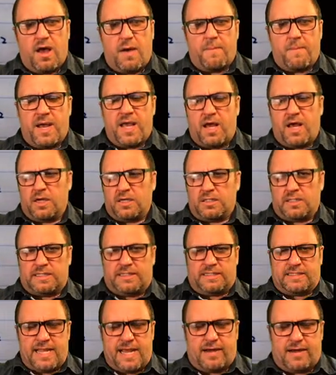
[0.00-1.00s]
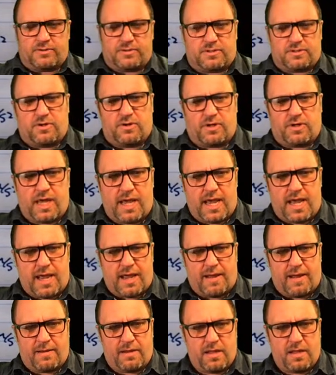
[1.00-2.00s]
my ugly snout.
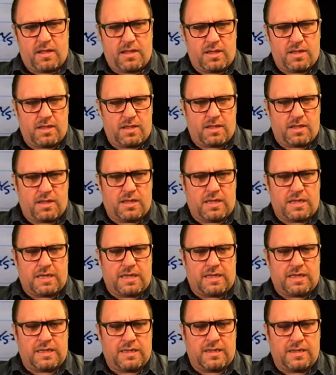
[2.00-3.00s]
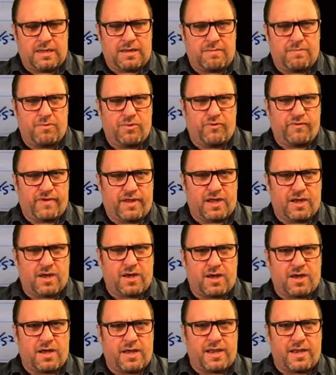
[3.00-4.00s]
Okay. Moving
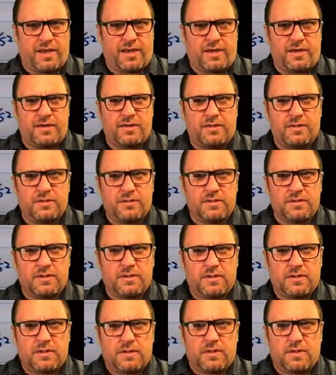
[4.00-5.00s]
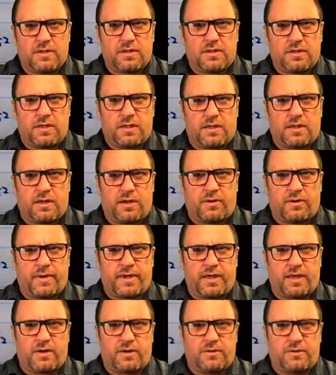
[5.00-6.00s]
on. There we
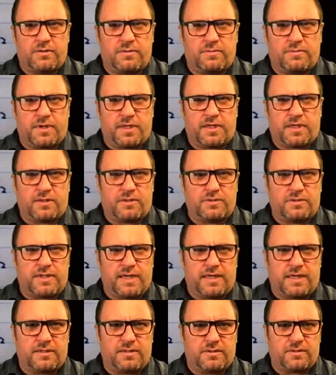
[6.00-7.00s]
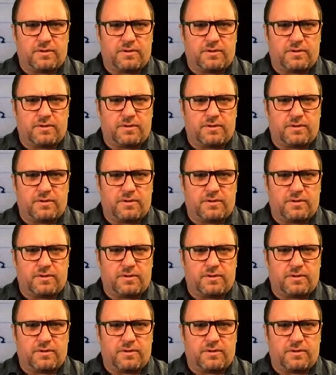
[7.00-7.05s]
go. Let me close that.